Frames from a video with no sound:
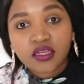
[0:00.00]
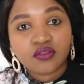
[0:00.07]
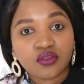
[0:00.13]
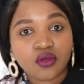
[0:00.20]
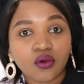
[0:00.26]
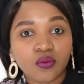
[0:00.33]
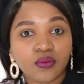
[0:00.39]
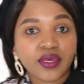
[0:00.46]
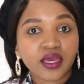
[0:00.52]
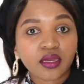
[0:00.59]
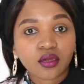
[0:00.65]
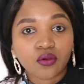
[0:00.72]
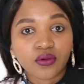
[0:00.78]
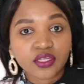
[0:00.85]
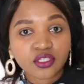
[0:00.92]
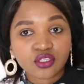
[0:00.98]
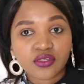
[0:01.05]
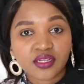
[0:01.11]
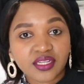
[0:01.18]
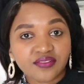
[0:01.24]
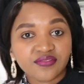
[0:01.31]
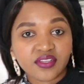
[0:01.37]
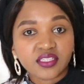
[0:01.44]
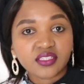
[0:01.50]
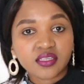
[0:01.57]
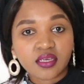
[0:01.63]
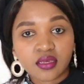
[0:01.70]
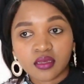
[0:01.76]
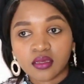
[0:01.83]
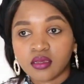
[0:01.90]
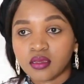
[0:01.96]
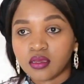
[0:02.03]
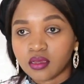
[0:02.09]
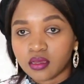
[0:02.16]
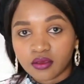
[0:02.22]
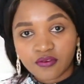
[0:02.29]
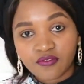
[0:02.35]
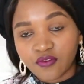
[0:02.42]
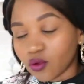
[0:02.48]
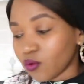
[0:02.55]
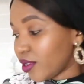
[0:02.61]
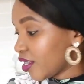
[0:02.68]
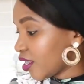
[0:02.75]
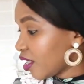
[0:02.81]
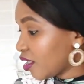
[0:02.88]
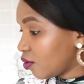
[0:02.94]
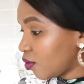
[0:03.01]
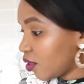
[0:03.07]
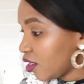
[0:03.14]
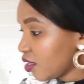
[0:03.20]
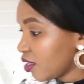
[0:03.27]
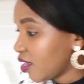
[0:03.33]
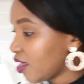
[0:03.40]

So we are going to leave it for 1 hour,